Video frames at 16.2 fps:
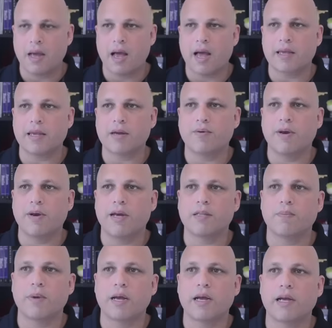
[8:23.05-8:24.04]
I can
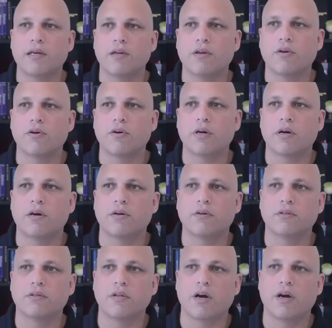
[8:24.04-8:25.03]
create my
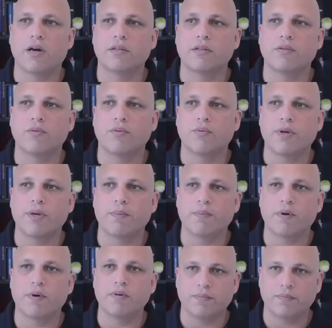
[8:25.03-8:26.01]

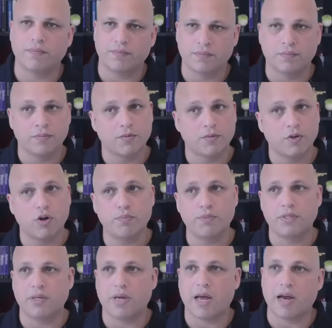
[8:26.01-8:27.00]
local.repo.
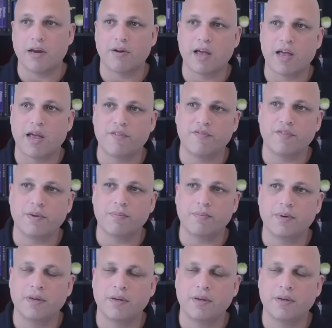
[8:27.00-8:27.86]
Oops, I don't have Vim.